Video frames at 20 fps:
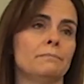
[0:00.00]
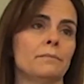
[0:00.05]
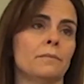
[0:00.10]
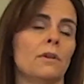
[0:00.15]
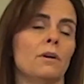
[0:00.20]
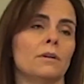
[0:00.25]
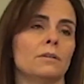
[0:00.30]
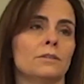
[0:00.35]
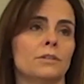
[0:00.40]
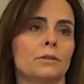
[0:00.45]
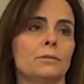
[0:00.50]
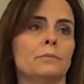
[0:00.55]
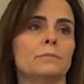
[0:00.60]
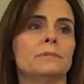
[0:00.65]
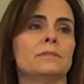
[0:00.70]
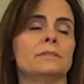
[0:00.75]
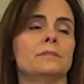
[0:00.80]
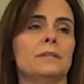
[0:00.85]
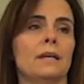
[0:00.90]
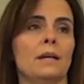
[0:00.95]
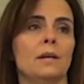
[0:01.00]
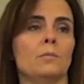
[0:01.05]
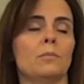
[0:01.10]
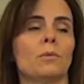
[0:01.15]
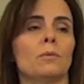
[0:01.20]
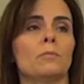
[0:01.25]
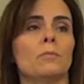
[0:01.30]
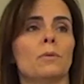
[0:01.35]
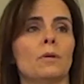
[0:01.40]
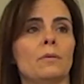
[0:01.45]
long term
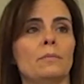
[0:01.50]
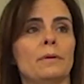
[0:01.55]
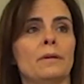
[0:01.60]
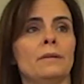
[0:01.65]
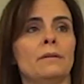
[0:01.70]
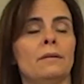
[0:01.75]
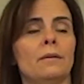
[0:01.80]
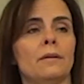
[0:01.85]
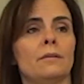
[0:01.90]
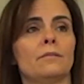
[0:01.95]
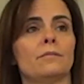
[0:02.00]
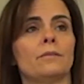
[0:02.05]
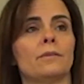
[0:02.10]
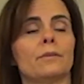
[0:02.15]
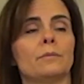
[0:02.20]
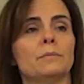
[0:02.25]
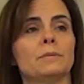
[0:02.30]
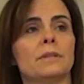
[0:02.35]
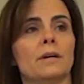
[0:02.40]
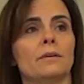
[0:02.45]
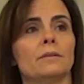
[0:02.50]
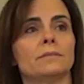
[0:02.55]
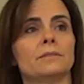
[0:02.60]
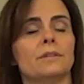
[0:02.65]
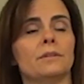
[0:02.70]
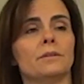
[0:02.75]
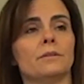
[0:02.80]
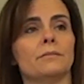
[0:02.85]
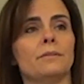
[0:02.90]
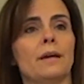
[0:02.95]
sustainable employment for themselves
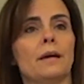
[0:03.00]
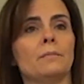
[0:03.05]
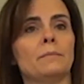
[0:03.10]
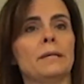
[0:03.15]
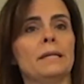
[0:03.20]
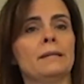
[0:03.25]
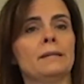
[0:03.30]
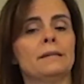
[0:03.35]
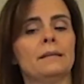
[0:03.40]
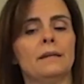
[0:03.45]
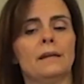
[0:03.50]
and their family.